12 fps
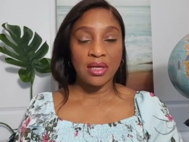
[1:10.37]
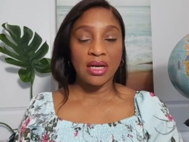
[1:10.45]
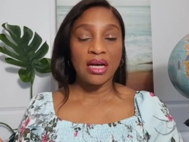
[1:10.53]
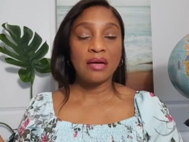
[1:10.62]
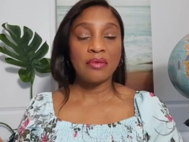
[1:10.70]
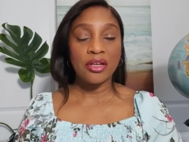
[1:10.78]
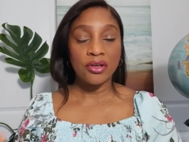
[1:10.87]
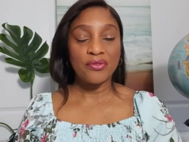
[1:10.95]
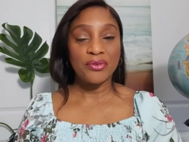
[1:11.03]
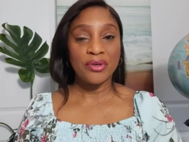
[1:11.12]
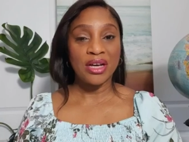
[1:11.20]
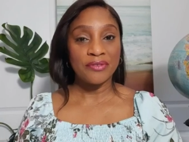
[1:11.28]
How many of
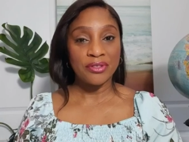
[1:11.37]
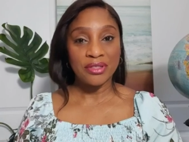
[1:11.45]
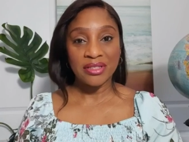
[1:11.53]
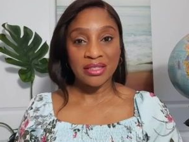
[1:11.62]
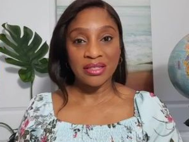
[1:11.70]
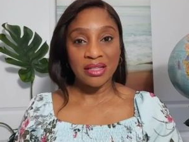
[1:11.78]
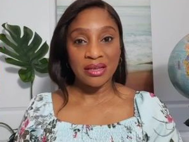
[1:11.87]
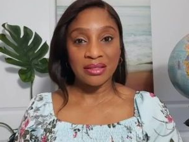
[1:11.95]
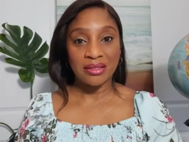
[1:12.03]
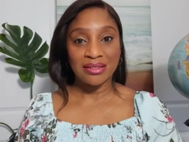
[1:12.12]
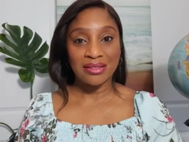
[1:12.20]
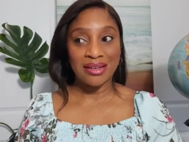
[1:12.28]
you have heard these
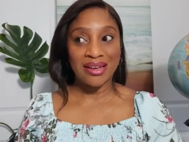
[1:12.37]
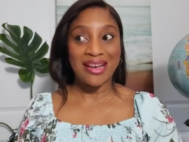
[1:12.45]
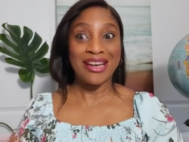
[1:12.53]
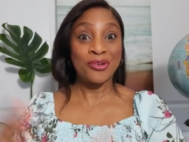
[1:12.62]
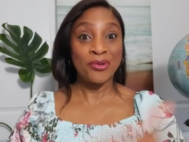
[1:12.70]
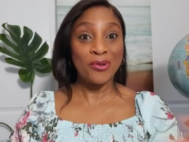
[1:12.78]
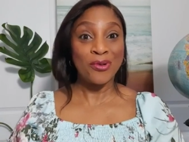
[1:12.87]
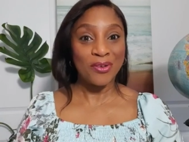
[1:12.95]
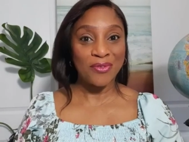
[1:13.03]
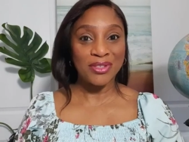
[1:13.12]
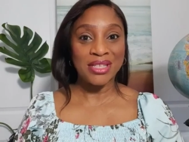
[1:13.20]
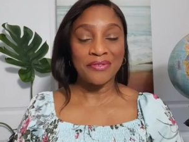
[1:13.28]
things? I know all
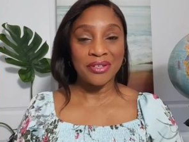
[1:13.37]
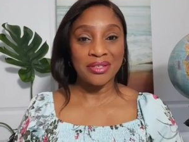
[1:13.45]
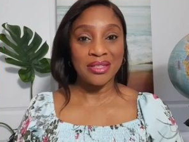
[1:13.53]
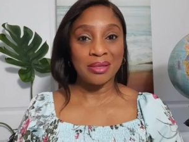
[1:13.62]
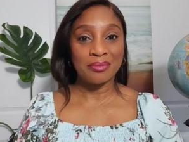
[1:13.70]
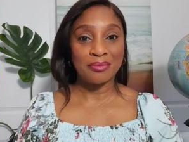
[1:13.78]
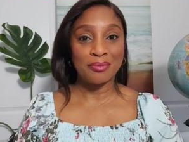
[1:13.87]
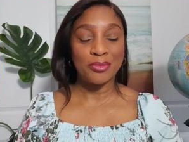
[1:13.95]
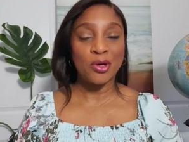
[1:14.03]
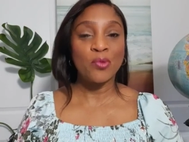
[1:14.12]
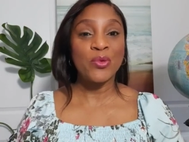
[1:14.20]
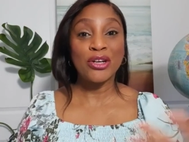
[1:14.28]
of us have heard them,
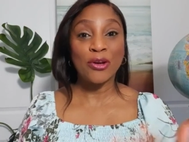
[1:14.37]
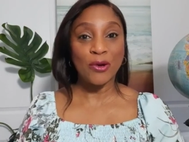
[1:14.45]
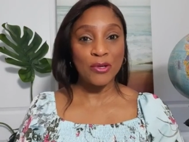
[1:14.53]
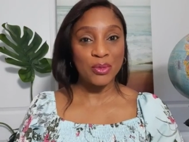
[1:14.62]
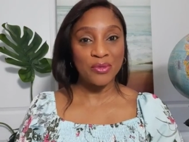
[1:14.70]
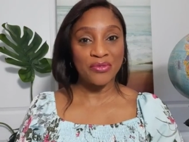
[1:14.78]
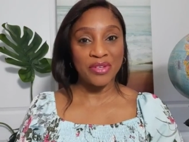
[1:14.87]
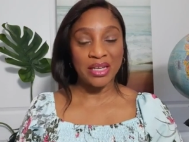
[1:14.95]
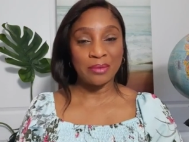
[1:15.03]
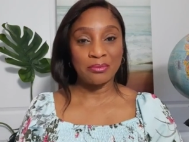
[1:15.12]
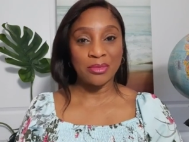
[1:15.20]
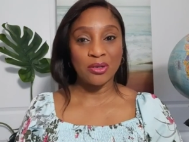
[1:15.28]
but we gloss over
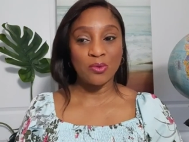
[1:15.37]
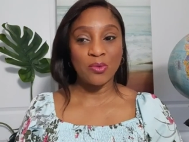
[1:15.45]
them.